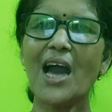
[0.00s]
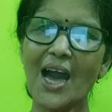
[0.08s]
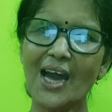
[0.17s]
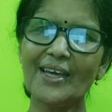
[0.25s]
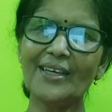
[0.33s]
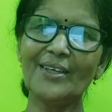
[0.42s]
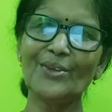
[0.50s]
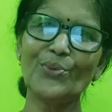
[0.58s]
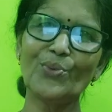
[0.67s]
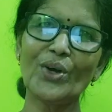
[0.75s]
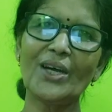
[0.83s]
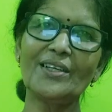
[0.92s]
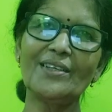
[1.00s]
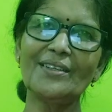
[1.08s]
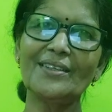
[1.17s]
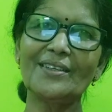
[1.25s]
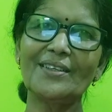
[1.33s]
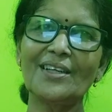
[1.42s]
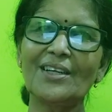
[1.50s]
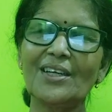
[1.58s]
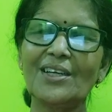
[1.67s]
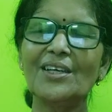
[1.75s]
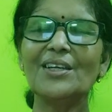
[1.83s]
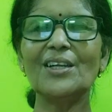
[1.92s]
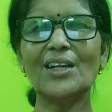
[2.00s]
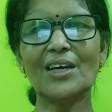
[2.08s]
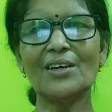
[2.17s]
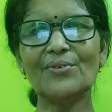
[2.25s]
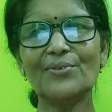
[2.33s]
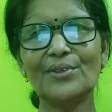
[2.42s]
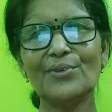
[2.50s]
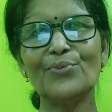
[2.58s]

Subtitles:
I 1, love